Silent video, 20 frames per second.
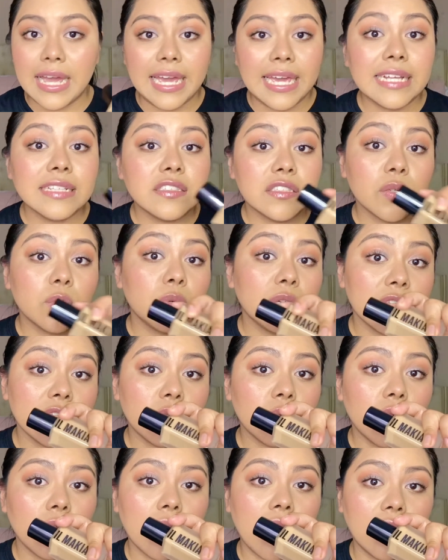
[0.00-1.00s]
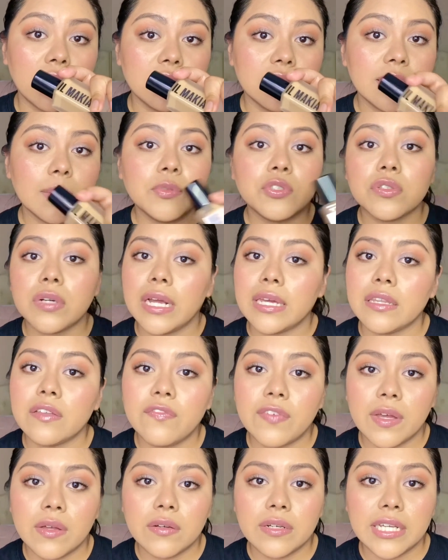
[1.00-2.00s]
It's a really cool concept. Try the
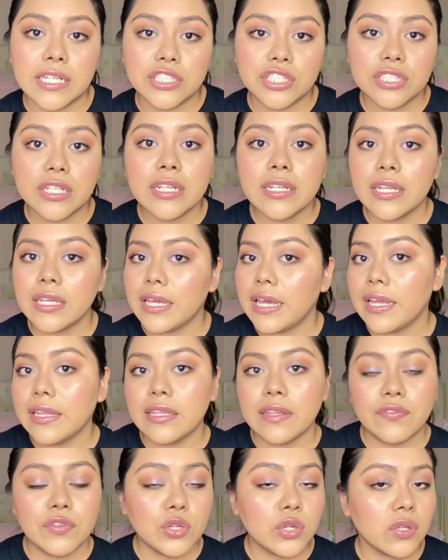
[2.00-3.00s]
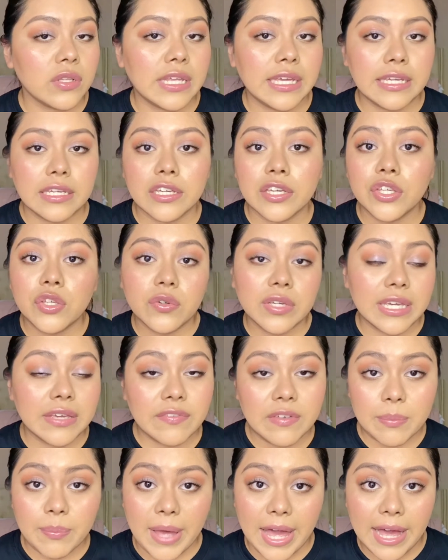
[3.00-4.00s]
foundation, and if you don't like it, you give
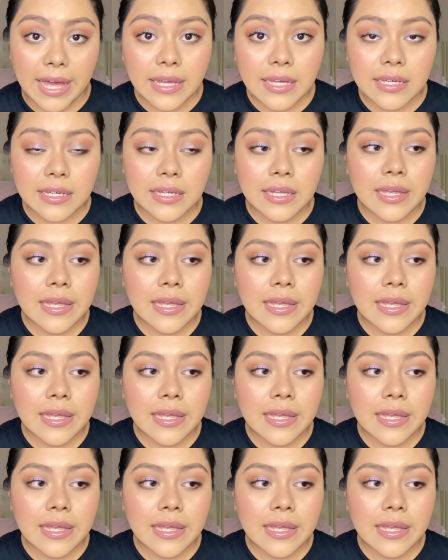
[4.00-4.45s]
it back.